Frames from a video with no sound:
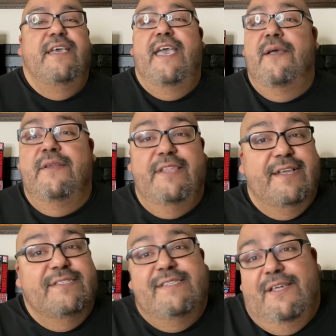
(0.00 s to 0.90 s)
And
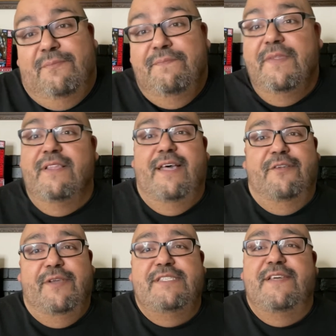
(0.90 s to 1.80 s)
like I said, a lot
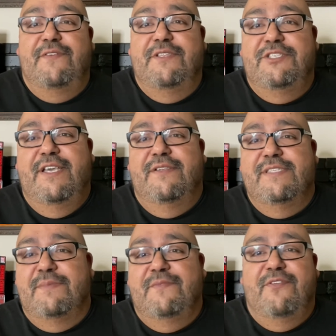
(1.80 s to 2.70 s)
of great stuff on the channel,
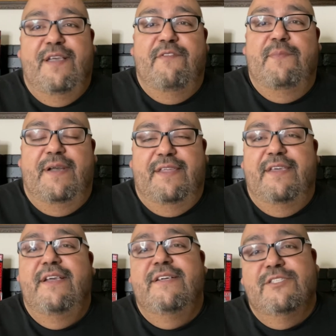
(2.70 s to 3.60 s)
something for everybody.
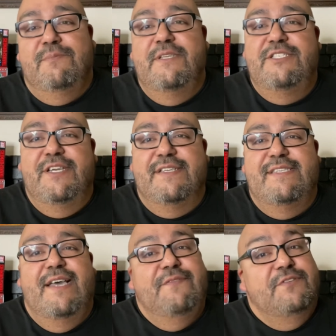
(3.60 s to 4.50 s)
So please check us
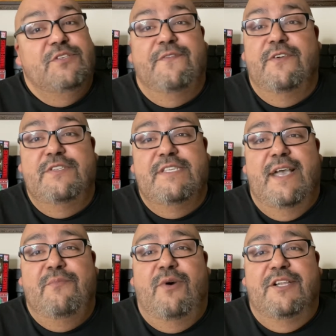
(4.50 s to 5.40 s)
out if it's your first
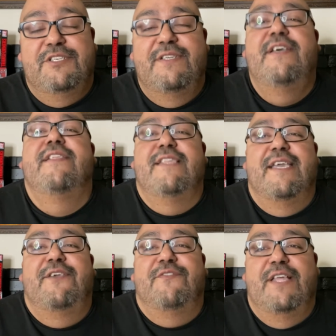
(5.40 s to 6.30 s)
time watching.
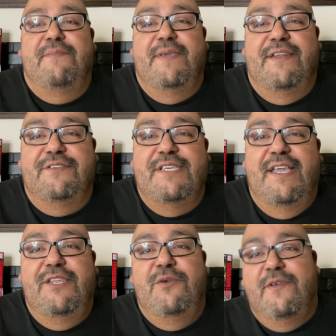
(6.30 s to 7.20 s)
Thank you for letting me
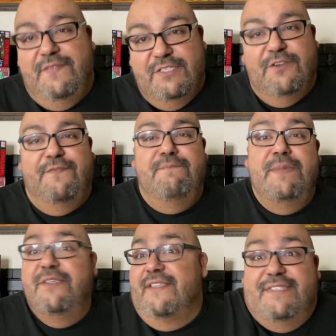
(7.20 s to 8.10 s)
entertain you. If it's your
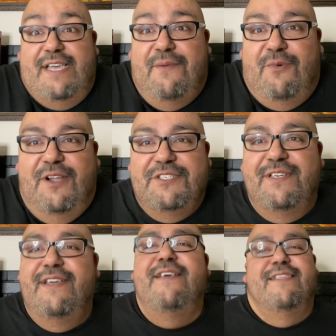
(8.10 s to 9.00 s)
millionth time
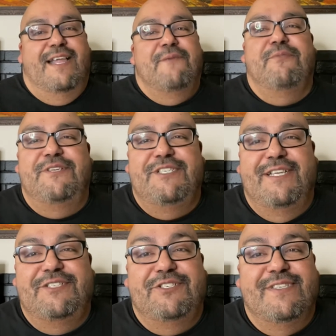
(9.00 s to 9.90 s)
watching, then I
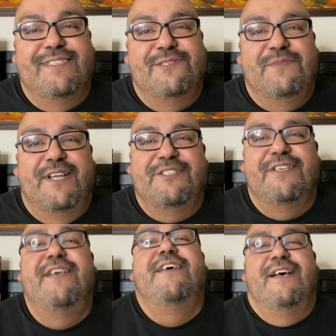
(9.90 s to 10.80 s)
appreciate you just as much.
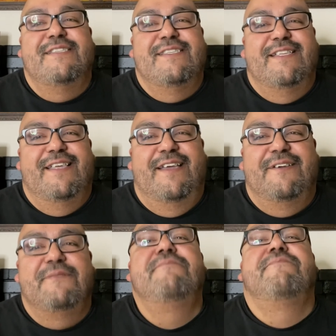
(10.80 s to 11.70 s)
I'll see you later.